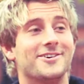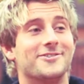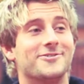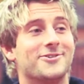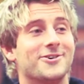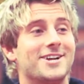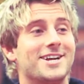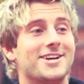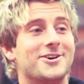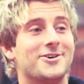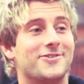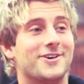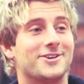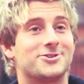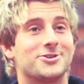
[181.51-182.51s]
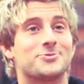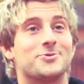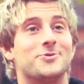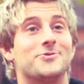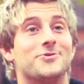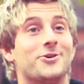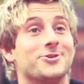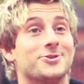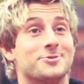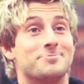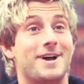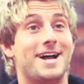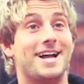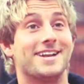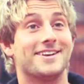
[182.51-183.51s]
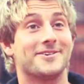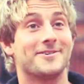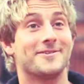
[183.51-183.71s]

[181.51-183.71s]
Funnily enough, I'd just won £400.